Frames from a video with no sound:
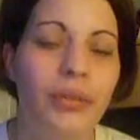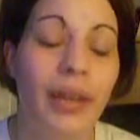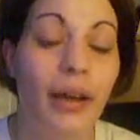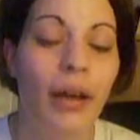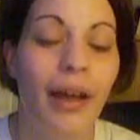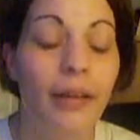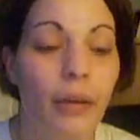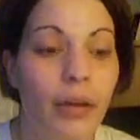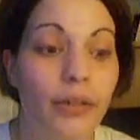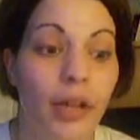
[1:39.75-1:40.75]
now, I know
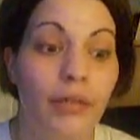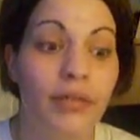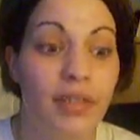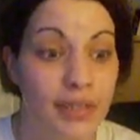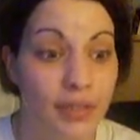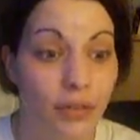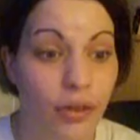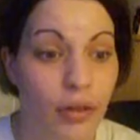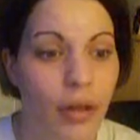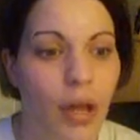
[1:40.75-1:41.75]
every oven is different,